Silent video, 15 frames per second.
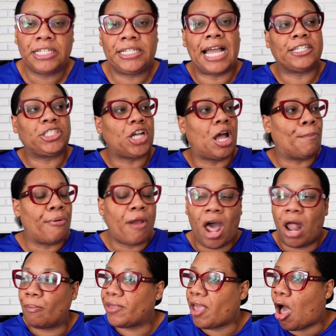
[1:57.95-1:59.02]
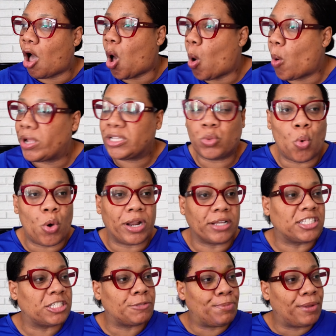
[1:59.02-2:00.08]
That's your problem. Y'all always want to
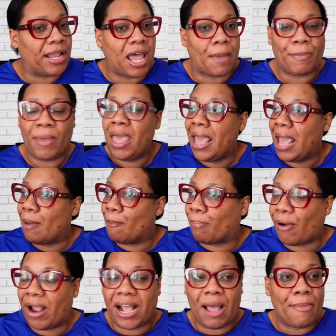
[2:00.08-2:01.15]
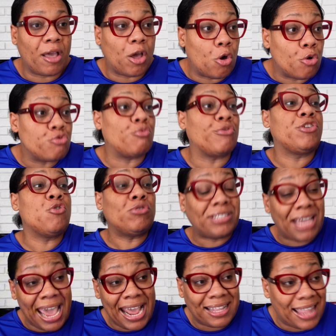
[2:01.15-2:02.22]
split up and break up and go, Will you
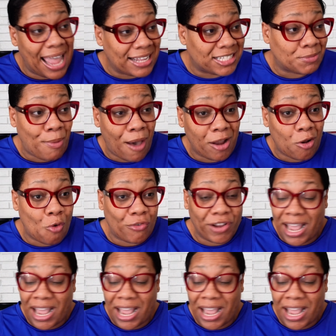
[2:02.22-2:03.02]
take that spot over